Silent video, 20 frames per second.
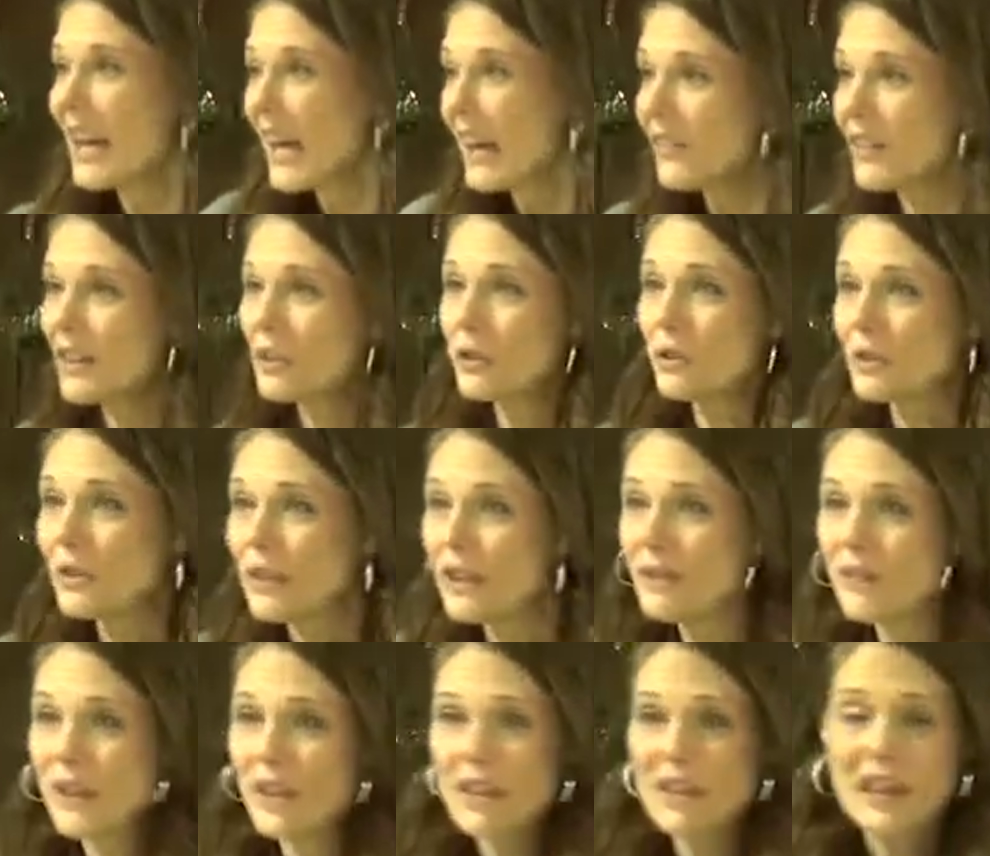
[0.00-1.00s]
and then you
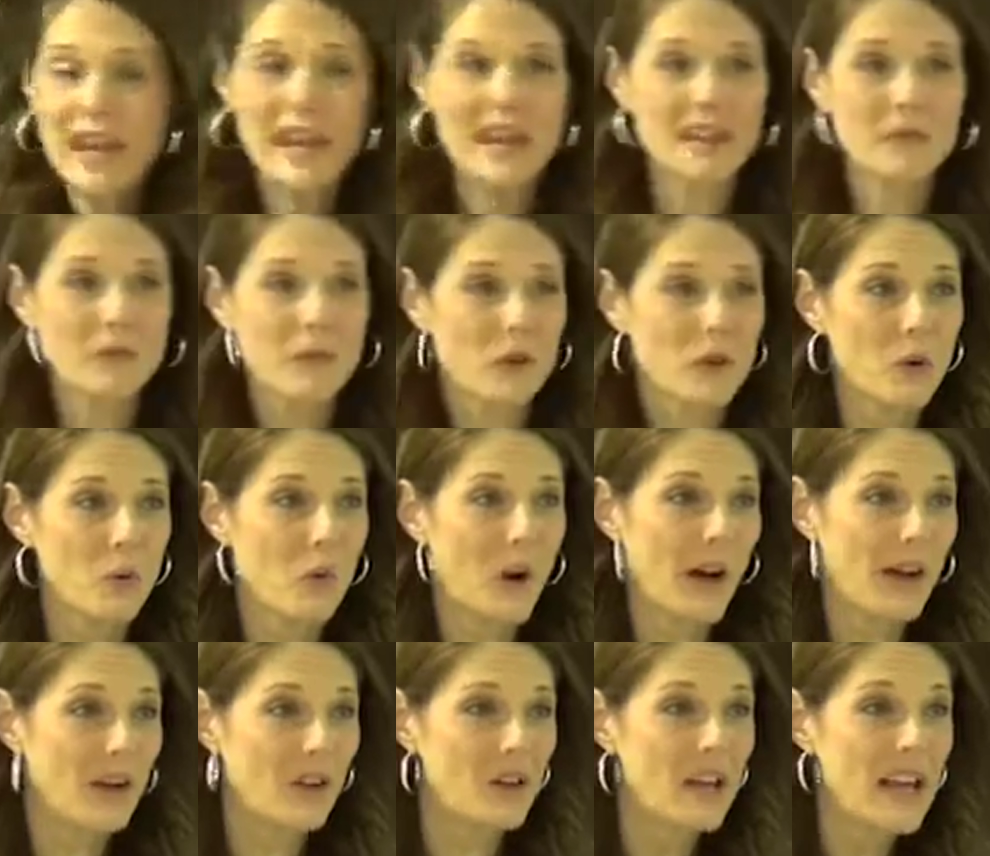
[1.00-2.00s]
live in that for a
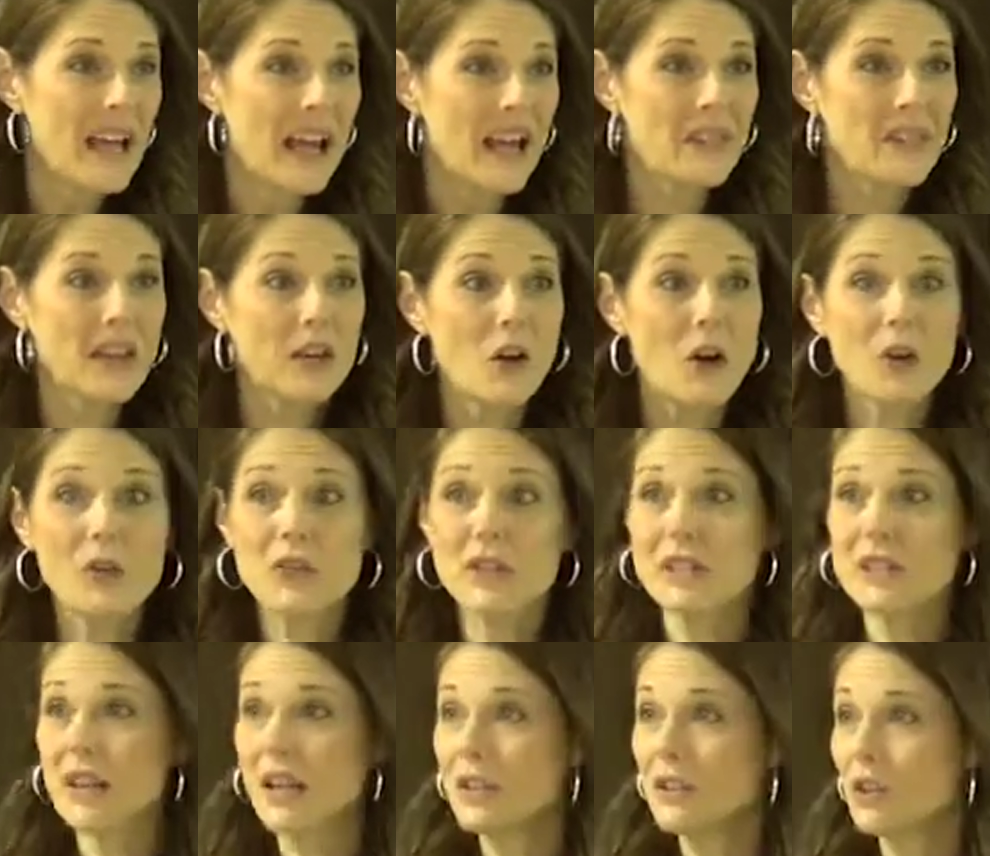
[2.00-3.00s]
while, and then all of a
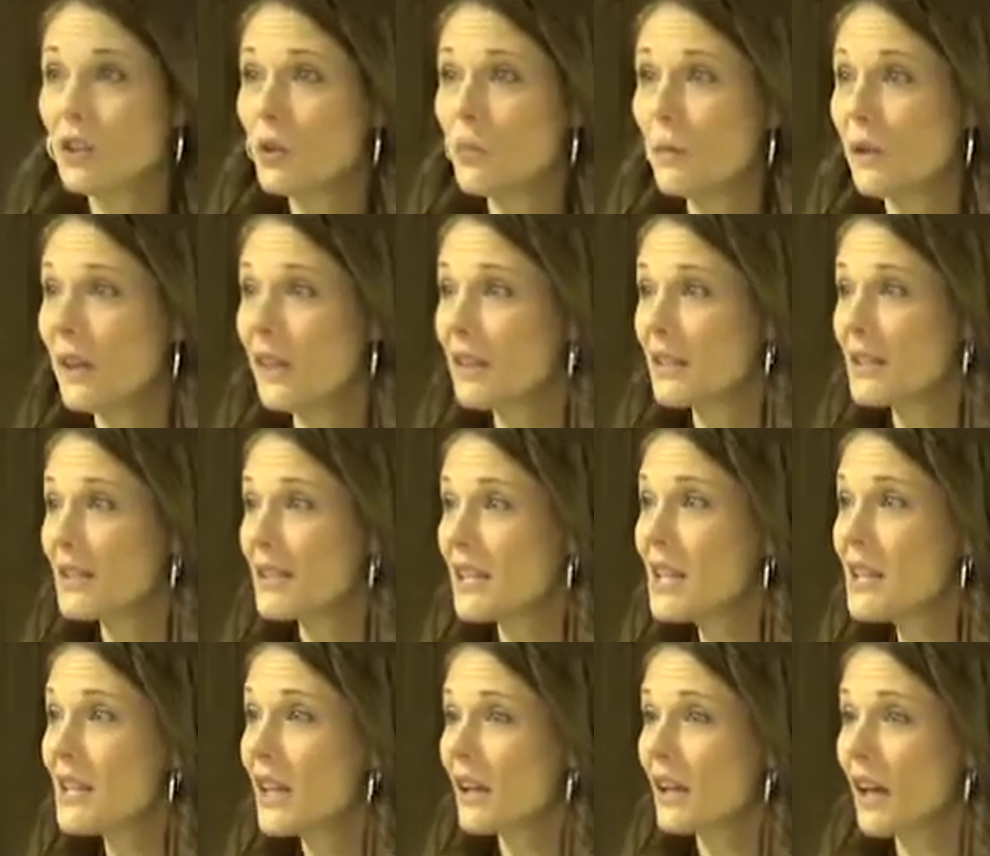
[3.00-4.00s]
sudden you begin to
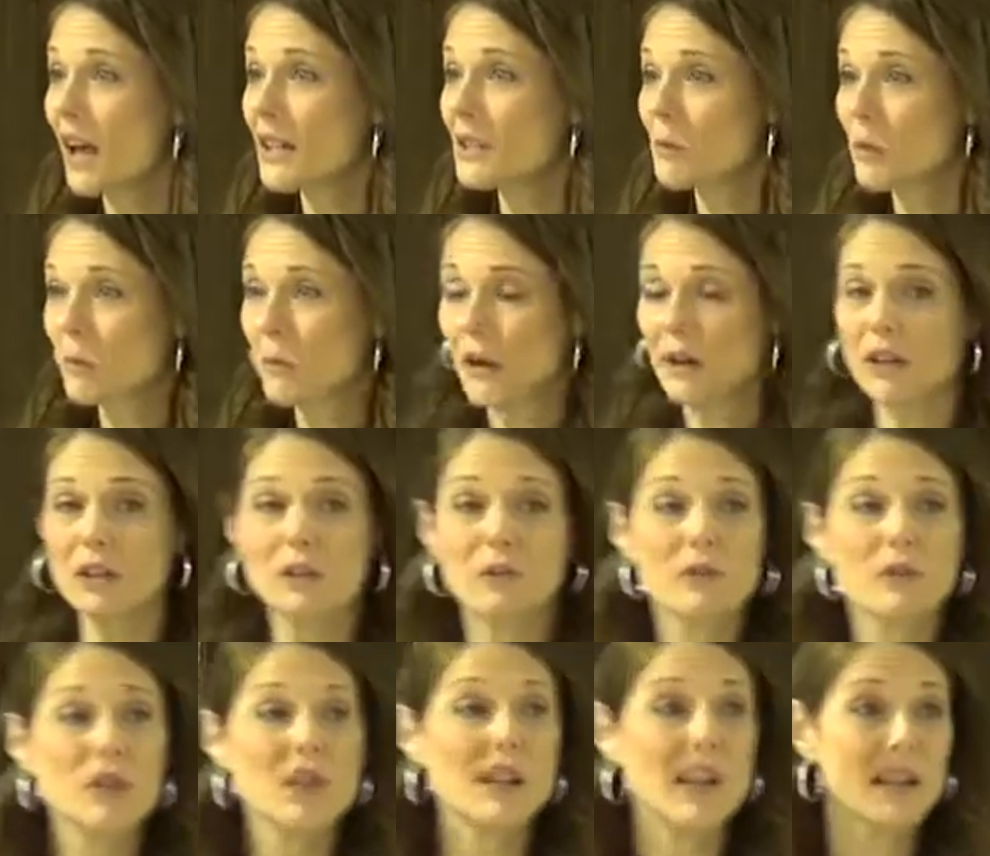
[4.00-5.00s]
see that God's preparing you
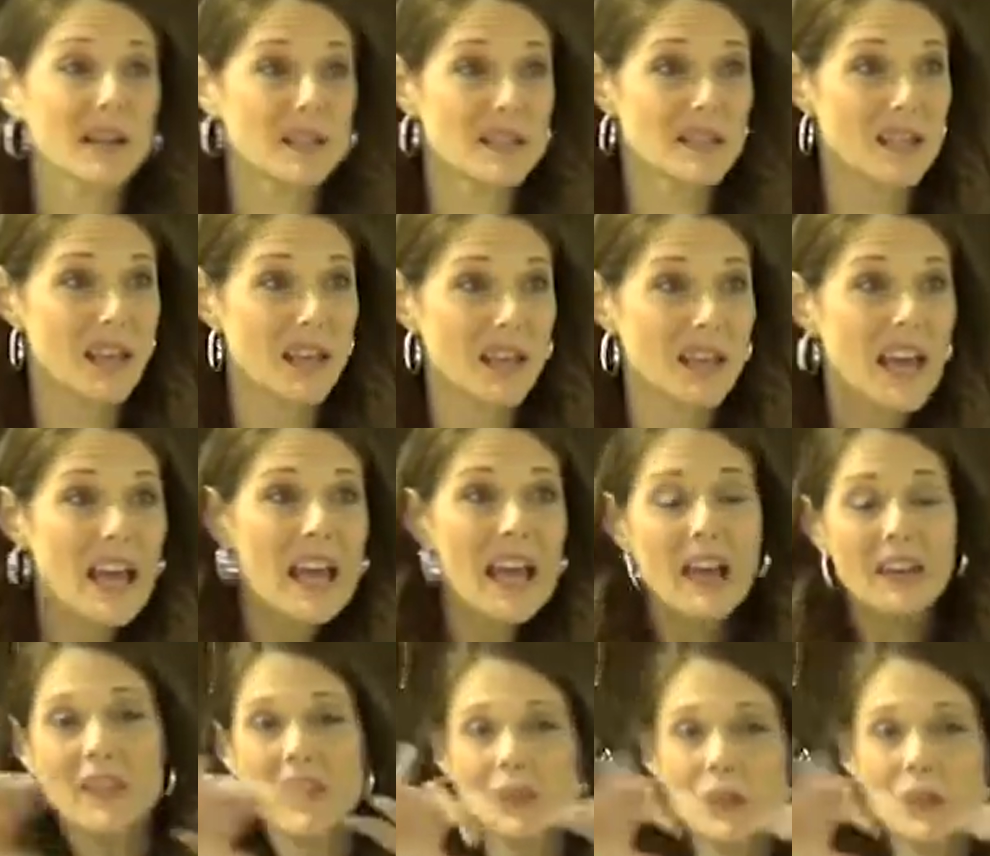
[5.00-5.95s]
for the next thing, and